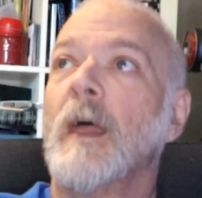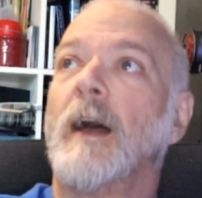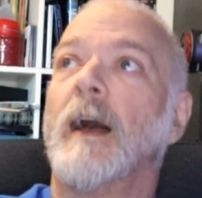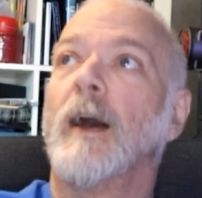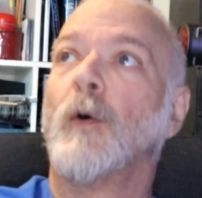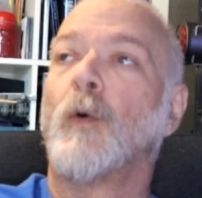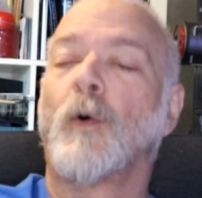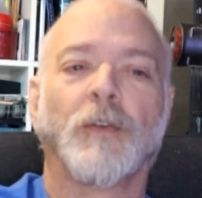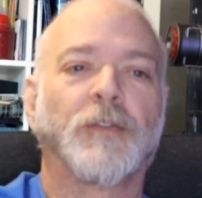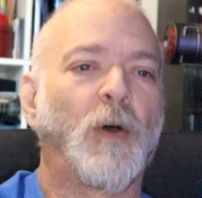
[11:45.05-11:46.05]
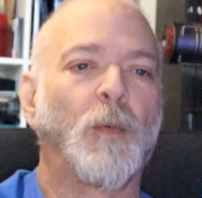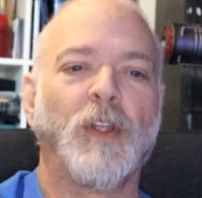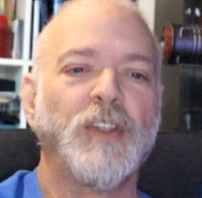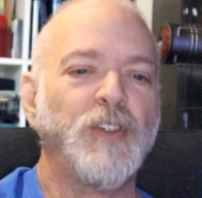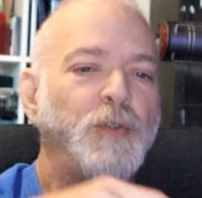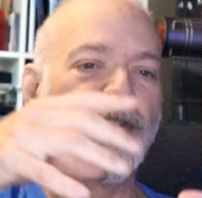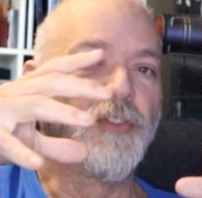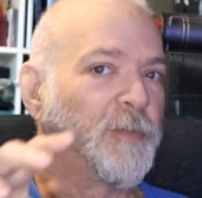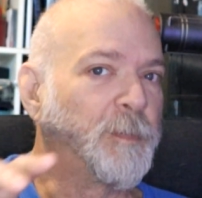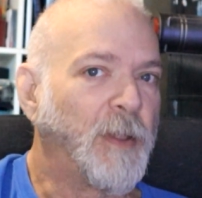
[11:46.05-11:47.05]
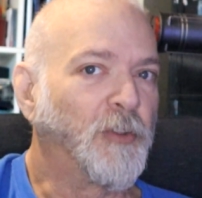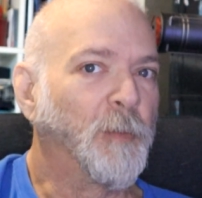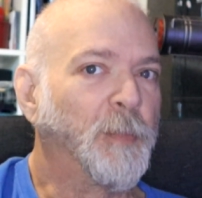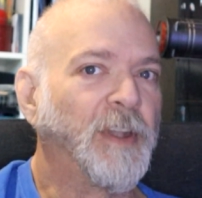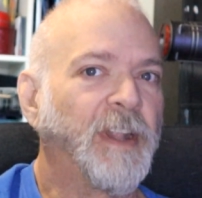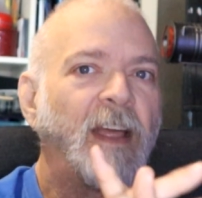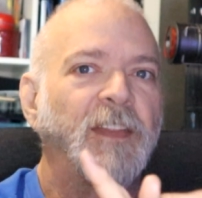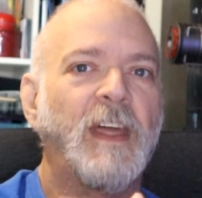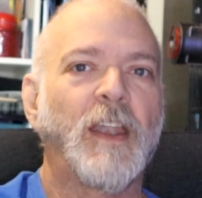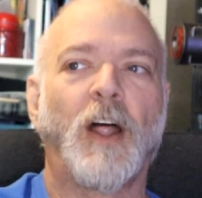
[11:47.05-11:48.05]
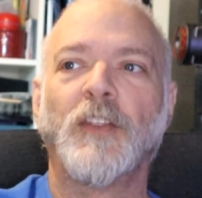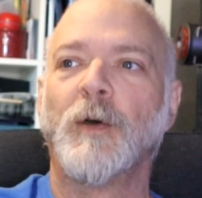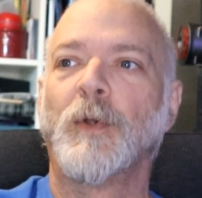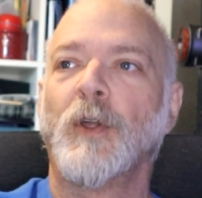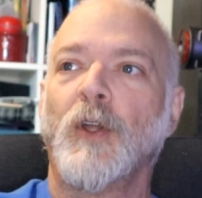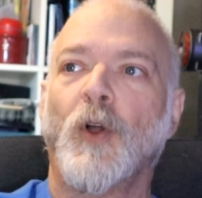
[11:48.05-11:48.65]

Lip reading: or someone uses a special ability like that on them,